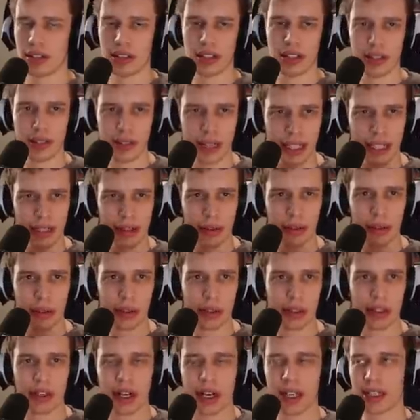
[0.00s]
when
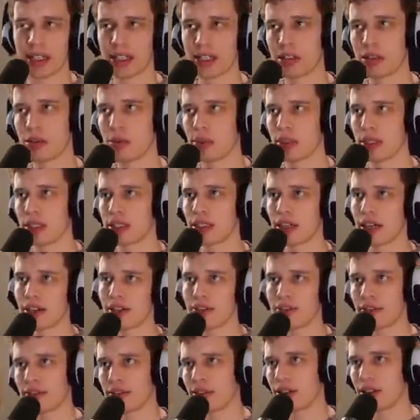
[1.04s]
you're trying this stupid
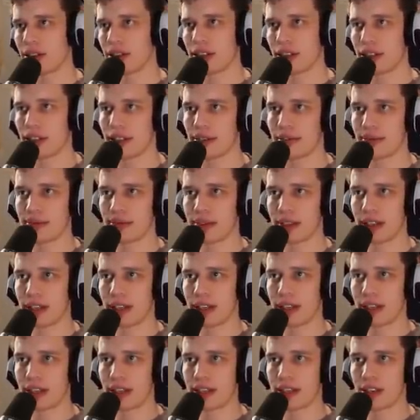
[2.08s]
stuff, to
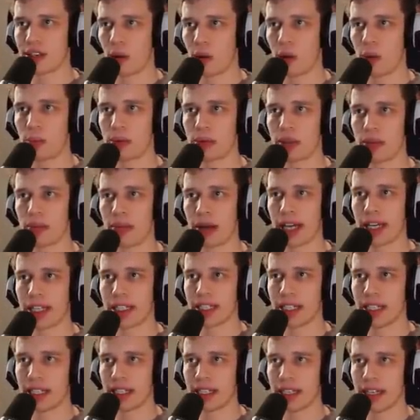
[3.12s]
optimize
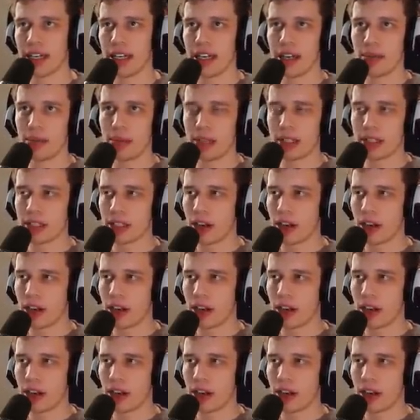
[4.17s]
it. But it's